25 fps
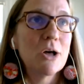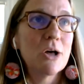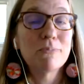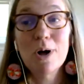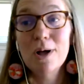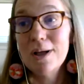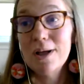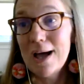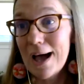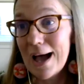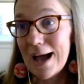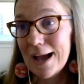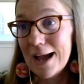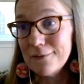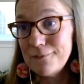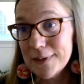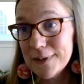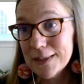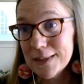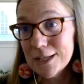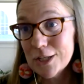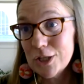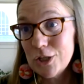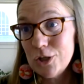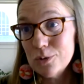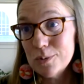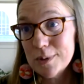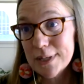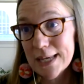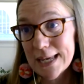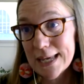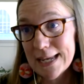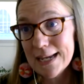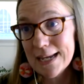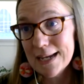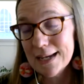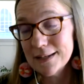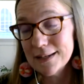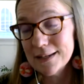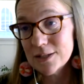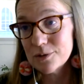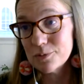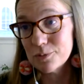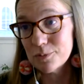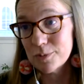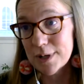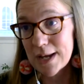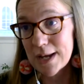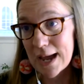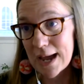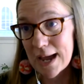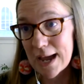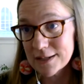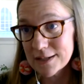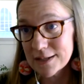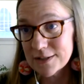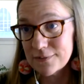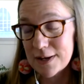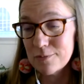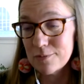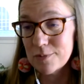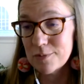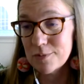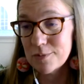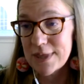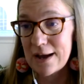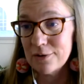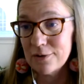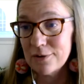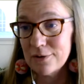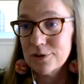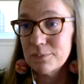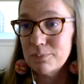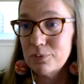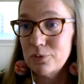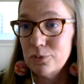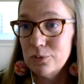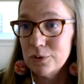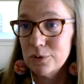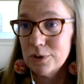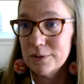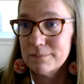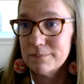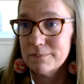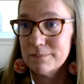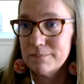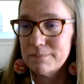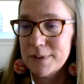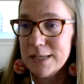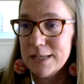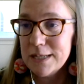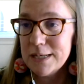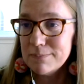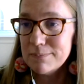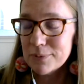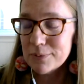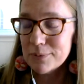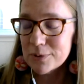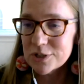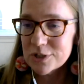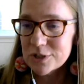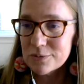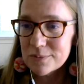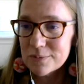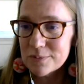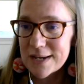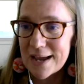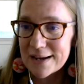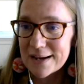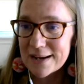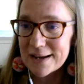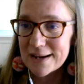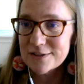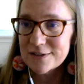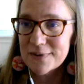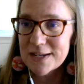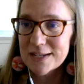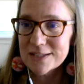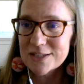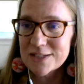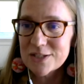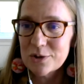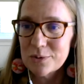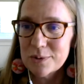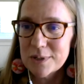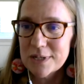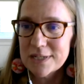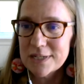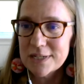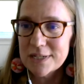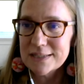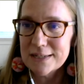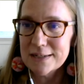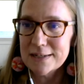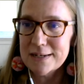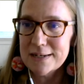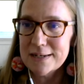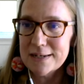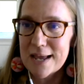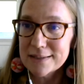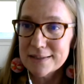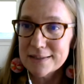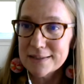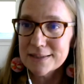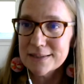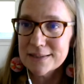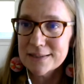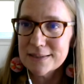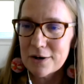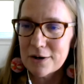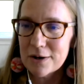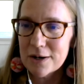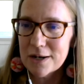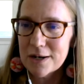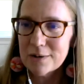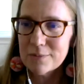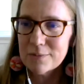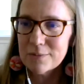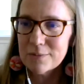well, I feel like you can't reactivate without the pool of people to reactivate. So it is a necessary